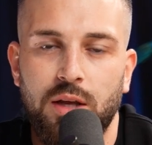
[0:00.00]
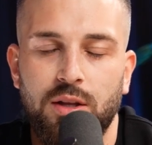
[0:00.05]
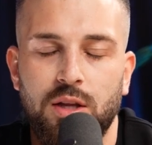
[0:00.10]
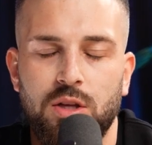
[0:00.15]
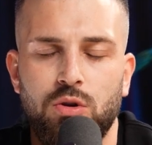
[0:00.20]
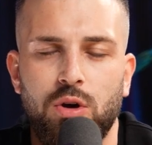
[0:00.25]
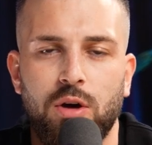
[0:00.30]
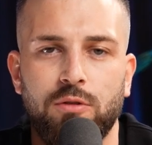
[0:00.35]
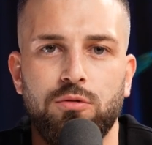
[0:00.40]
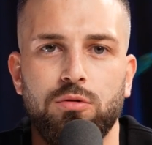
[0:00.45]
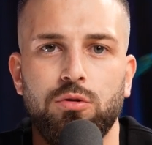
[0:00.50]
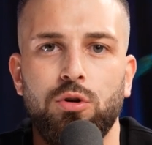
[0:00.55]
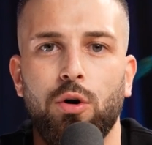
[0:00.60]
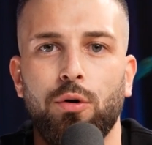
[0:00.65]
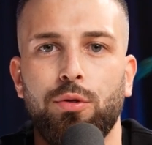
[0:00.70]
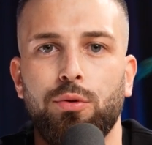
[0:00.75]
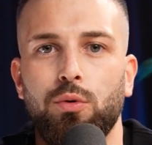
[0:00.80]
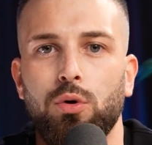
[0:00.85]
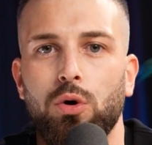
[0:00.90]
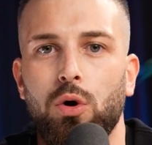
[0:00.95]
And then you have to go
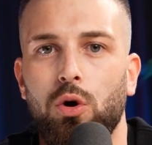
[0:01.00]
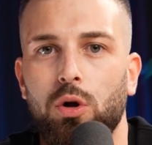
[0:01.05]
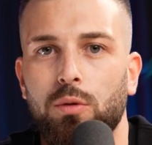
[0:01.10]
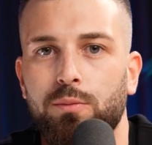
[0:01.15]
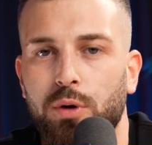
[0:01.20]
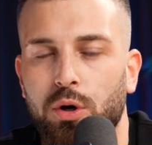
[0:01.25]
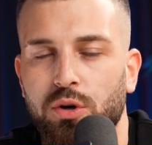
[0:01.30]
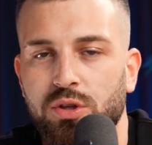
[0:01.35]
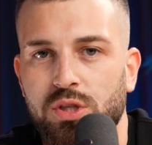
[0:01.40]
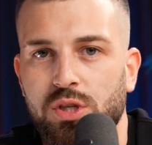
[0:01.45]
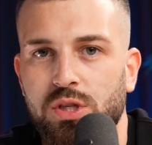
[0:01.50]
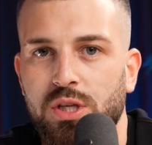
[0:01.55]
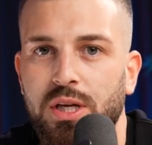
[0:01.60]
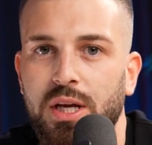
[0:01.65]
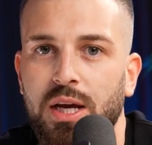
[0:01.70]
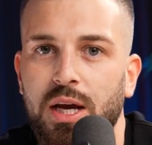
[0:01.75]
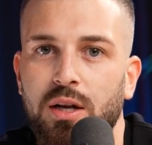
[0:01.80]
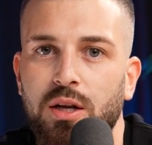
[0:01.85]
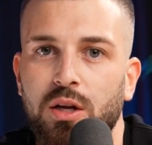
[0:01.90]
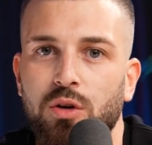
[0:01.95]
through the whole process
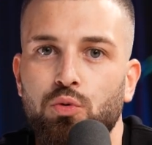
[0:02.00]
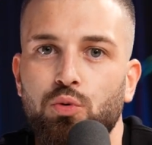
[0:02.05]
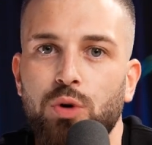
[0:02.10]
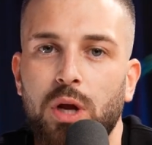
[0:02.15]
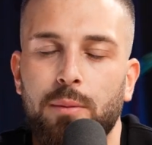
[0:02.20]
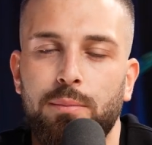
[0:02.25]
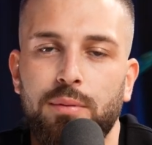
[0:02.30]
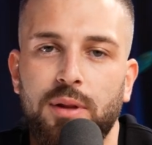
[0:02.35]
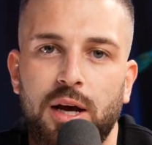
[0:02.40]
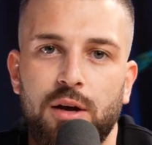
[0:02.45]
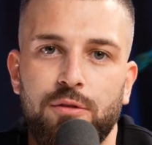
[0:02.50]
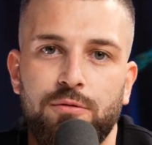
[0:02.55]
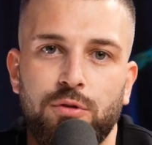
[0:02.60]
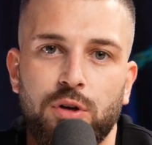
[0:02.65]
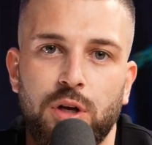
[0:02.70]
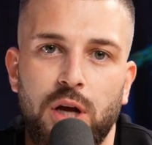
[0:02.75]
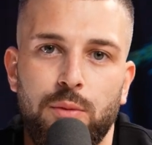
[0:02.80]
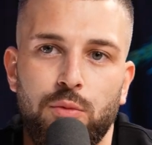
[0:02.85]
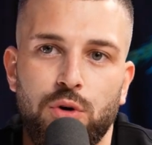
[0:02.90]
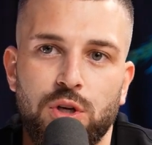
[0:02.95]
again and reapply for
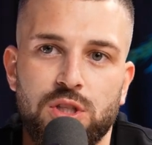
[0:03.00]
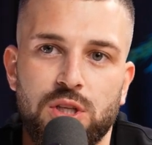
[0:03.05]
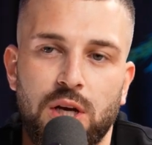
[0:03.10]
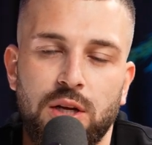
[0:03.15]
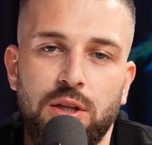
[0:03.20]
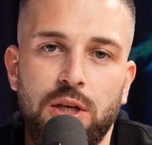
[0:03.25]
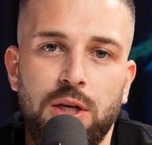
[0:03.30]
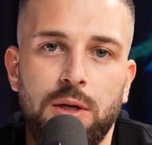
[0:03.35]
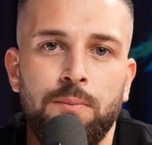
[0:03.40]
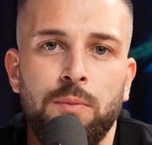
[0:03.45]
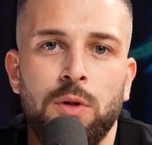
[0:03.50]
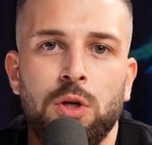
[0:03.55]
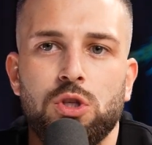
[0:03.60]
the Emirates ID.